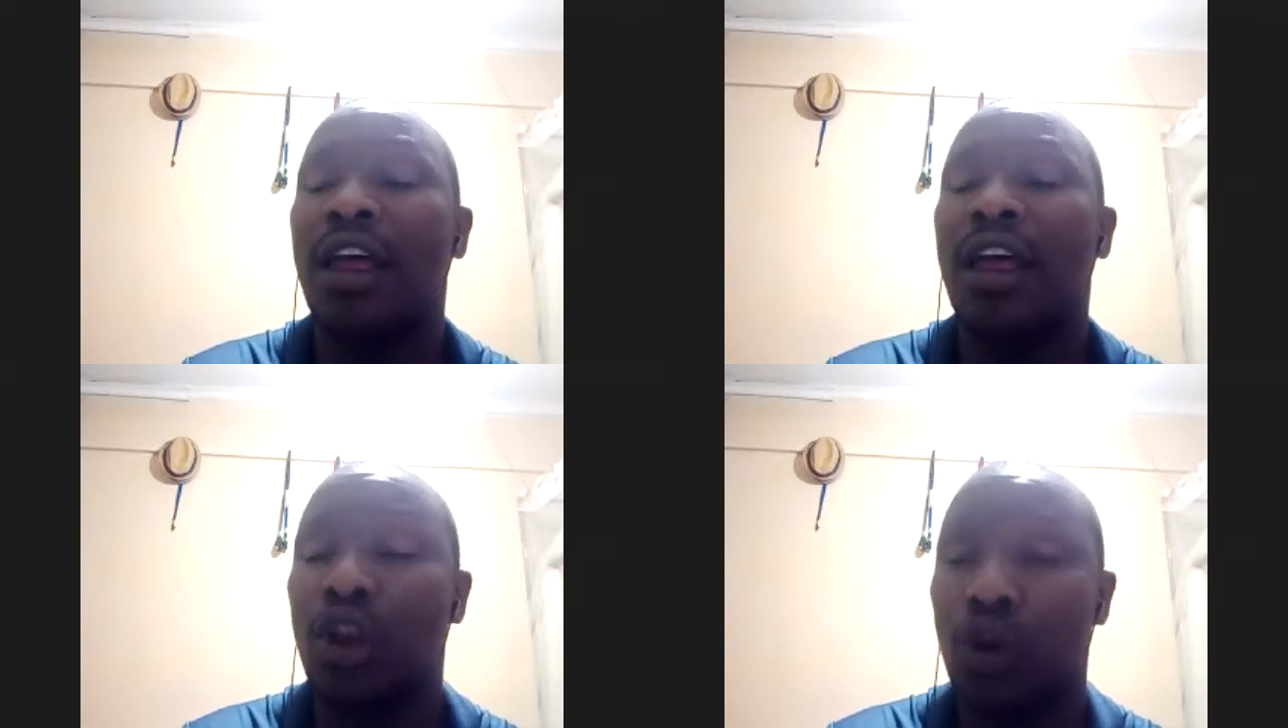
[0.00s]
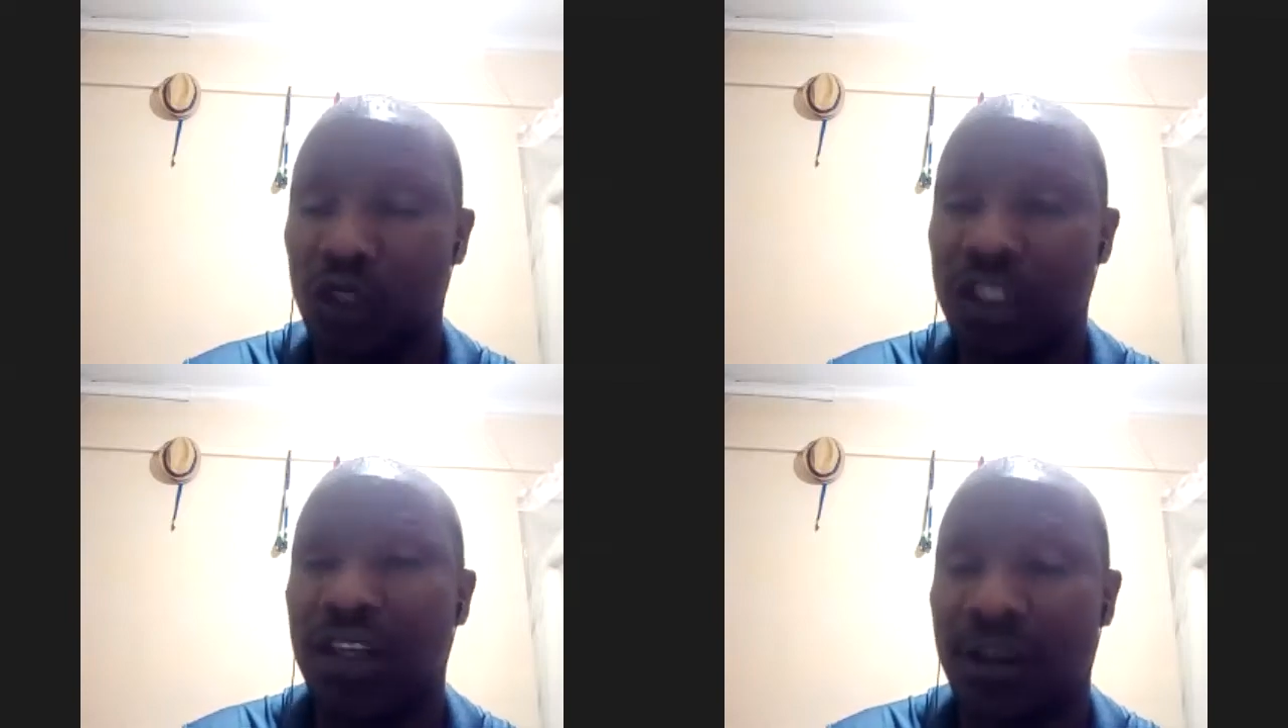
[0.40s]

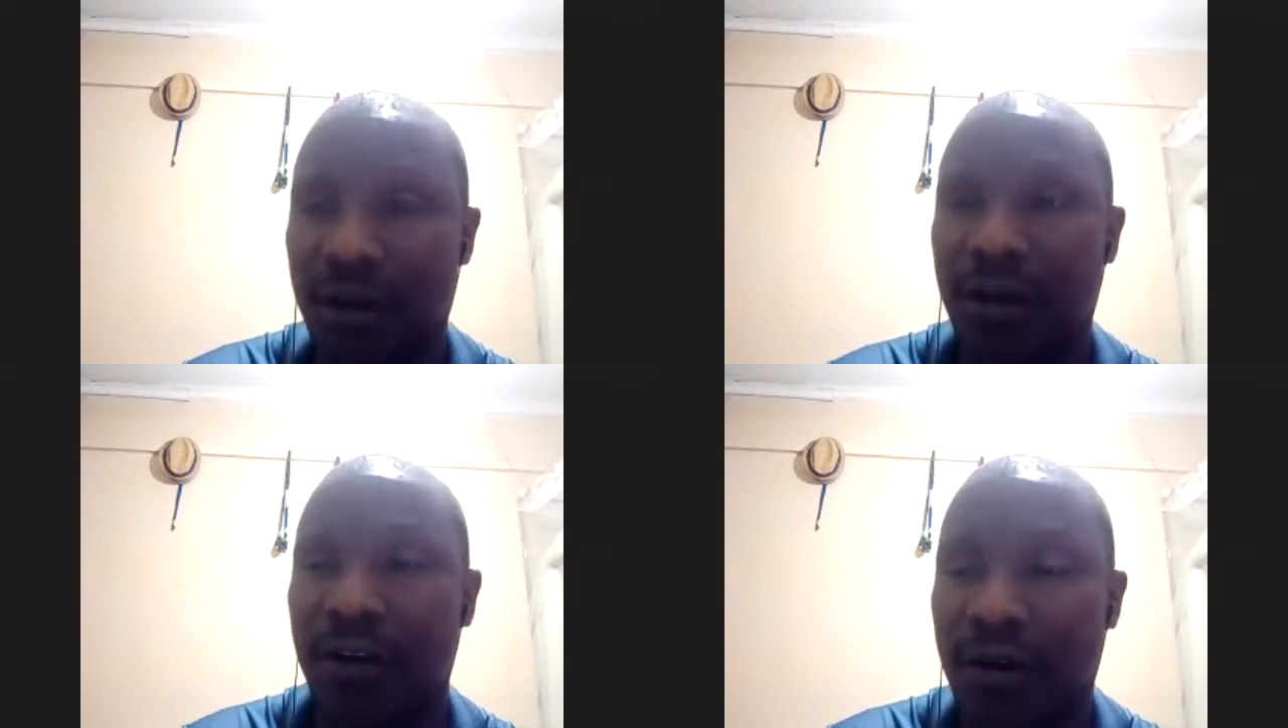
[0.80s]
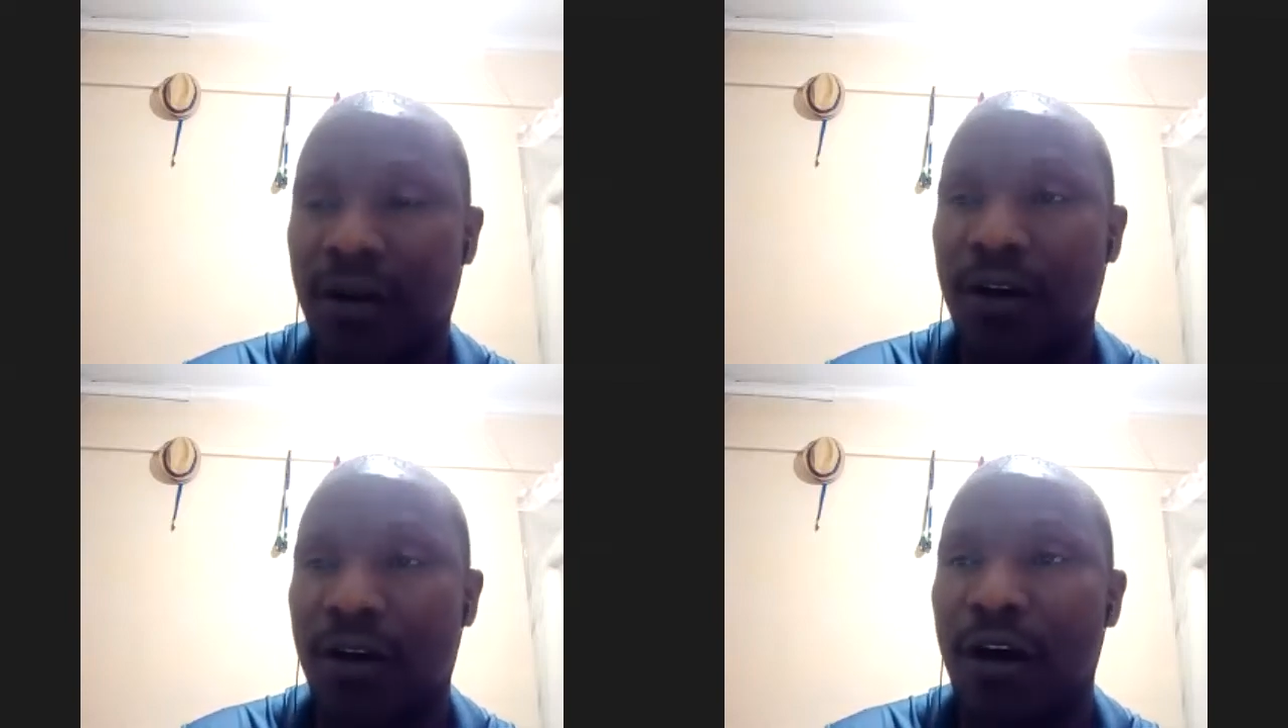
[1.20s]
huge
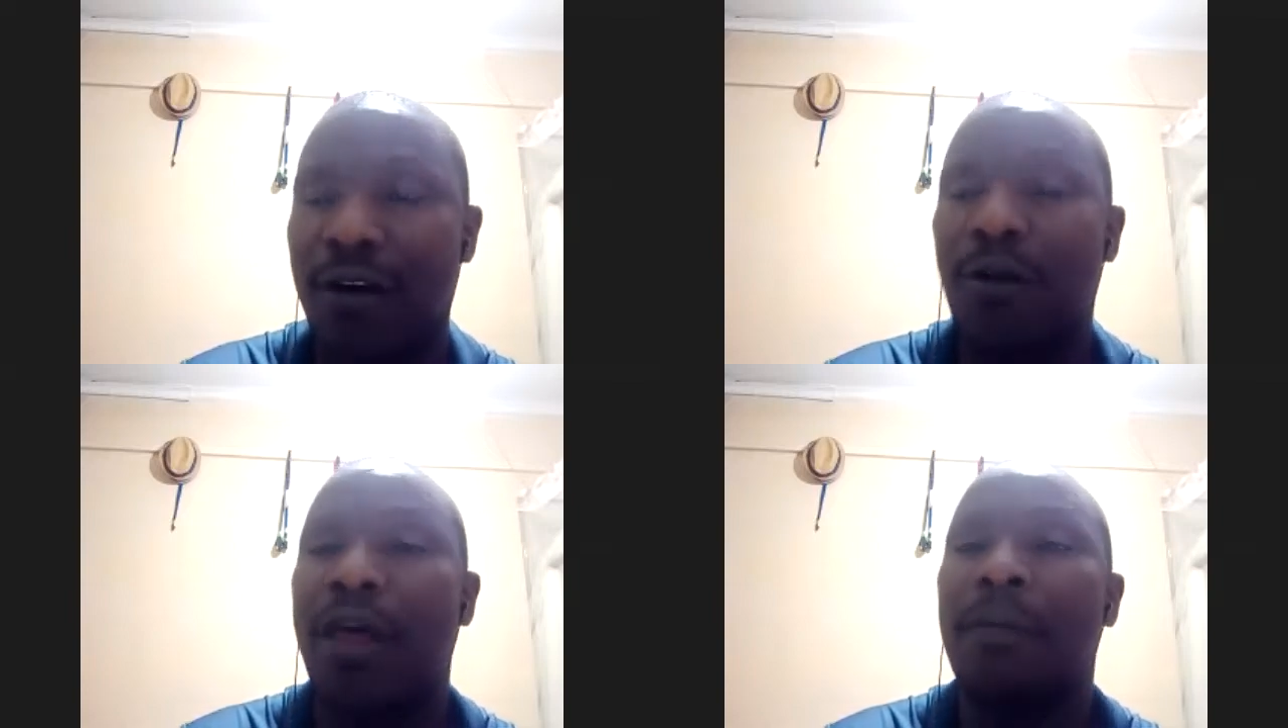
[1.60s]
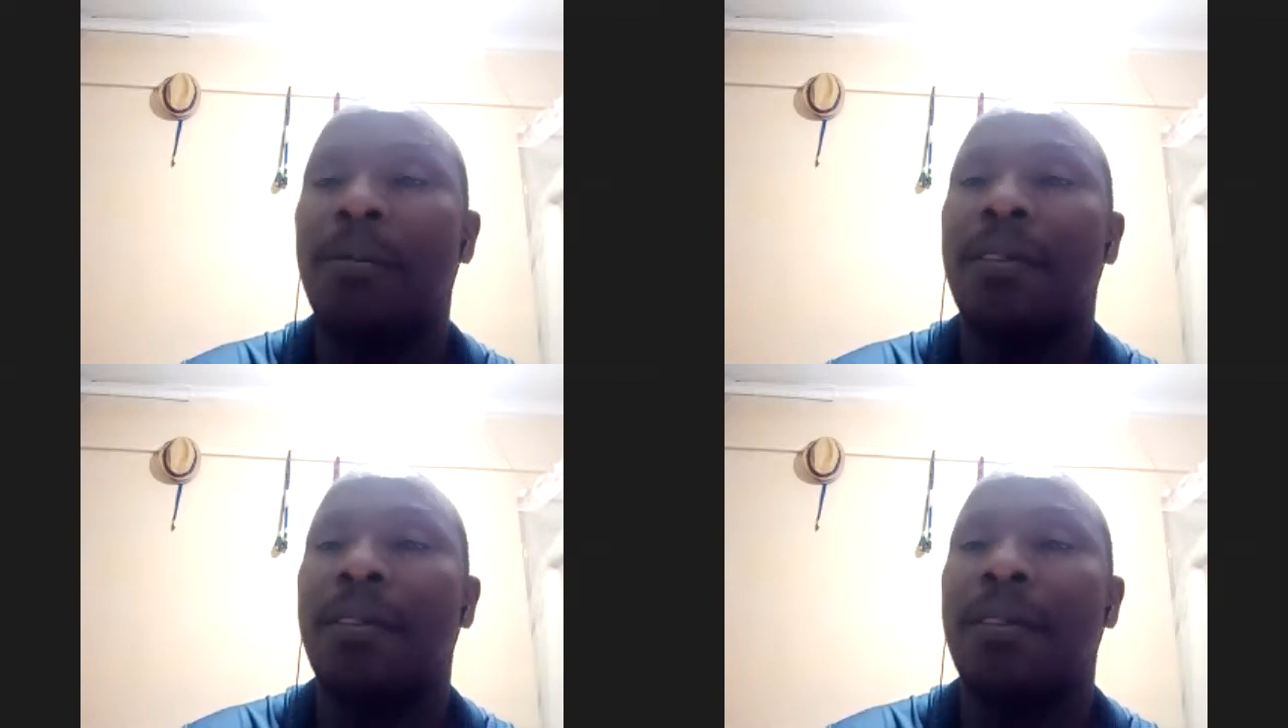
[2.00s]
for them.